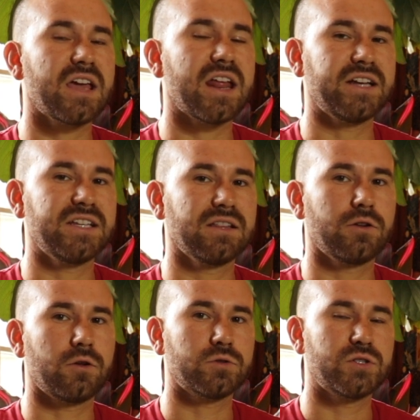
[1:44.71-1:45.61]
And I did a
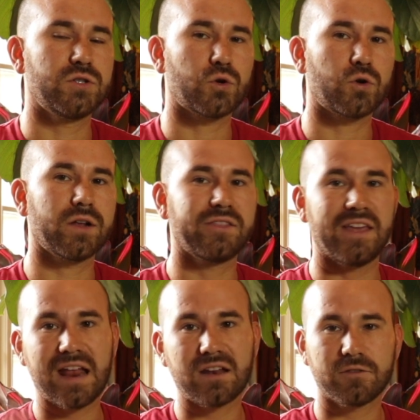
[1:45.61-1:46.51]
little tutorial at
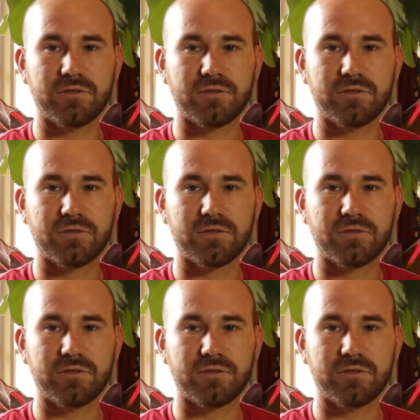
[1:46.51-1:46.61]
the end of the